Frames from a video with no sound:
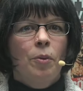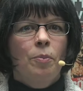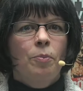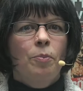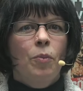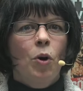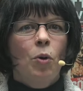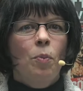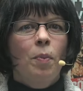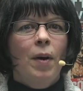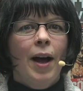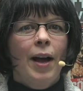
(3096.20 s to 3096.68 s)

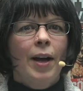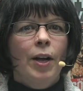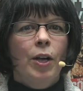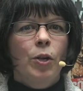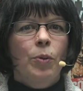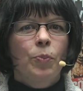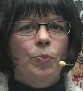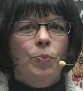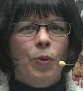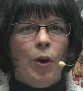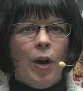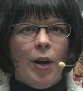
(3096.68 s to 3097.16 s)

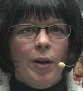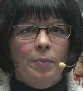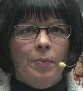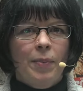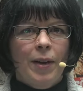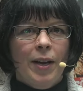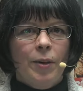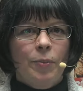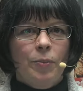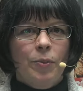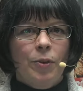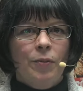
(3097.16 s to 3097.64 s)
Mobile
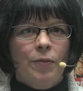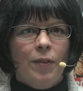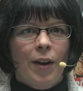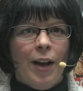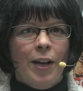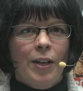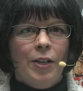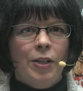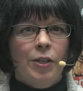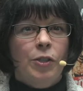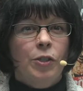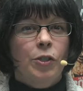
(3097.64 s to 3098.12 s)
broadband
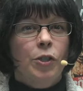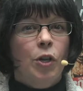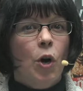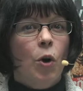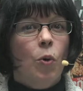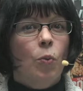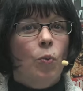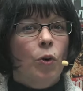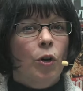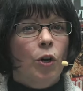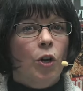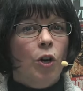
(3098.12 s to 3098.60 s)
providers
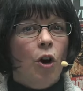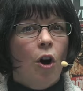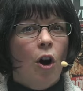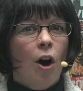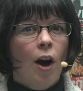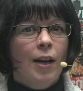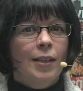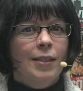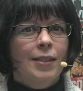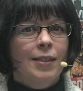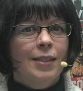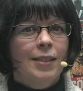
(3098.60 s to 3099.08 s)
were
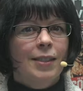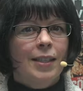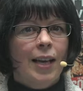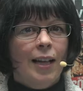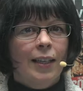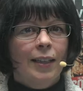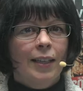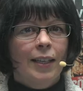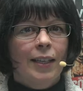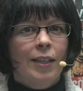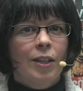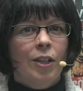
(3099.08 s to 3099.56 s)
caught
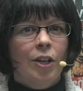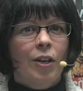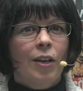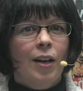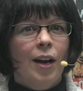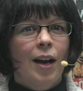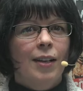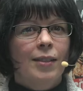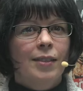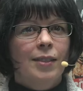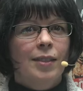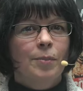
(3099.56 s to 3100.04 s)
selling their
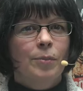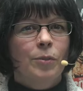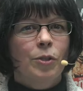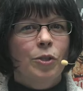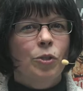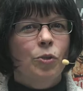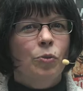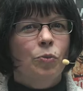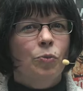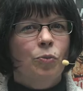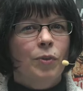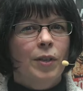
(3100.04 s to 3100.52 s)

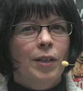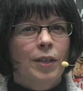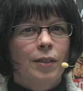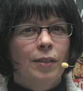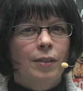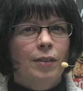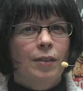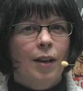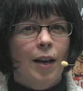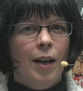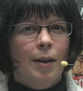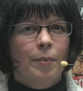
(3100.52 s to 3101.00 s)
customers'
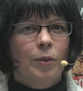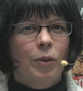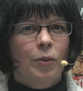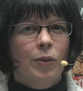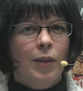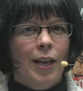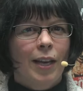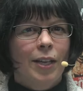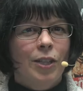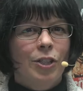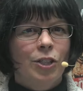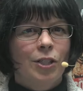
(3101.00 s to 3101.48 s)
real time
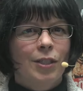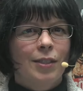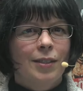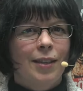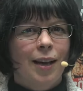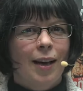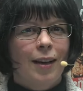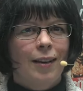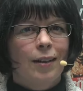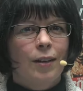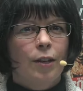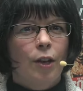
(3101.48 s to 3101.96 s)
location
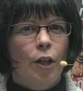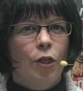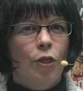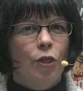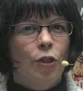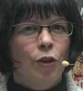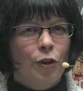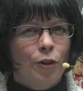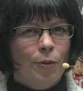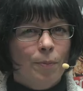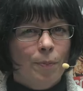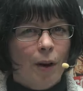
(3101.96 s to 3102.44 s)
data to
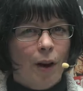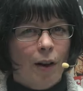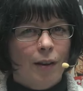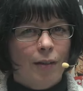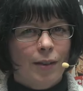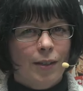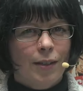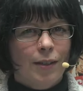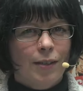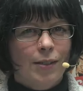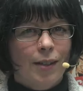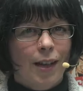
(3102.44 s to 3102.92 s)
third
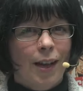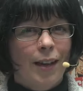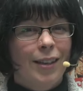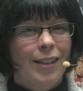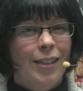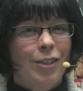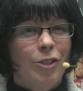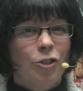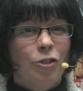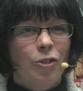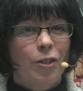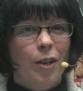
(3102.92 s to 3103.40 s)
parties, and
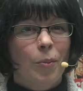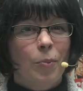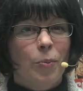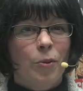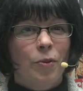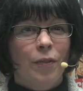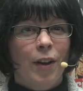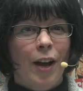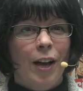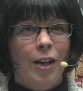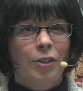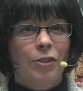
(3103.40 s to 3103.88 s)
internet
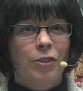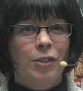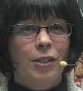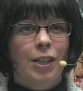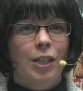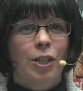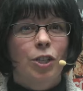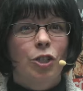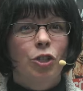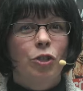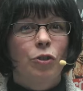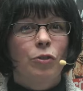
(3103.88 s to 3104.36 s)
providers
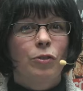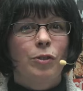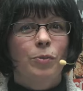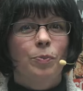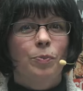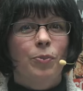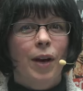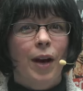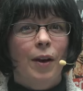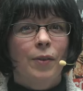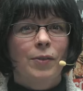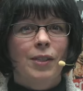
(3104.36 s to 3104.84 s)
can use
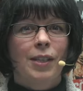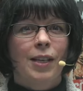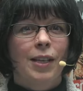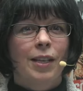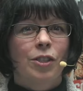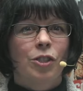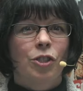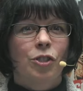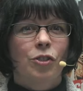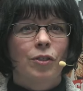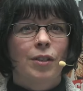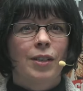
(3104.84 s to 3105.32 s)
browsing
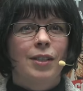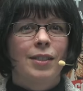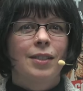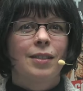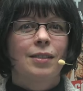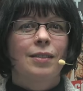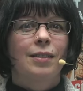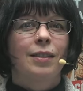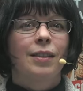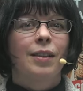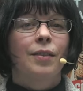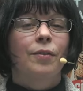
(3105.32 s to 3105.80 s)
history
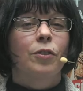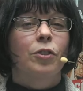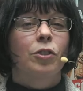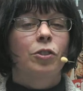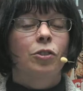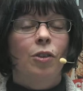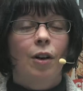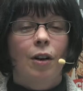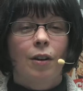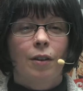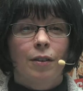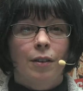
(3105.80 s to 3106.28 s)
to deliver
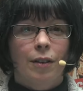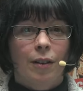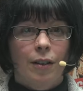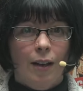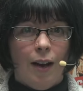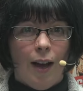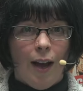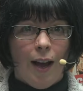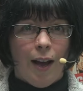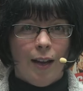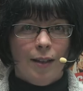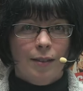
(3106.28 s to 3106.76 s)

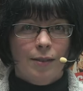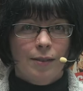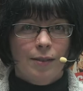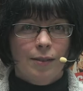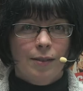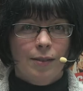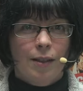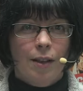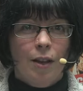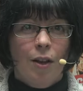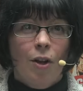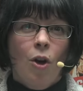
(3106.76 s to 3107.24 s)
targeted
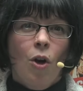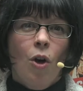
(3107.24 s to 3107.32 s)
ads.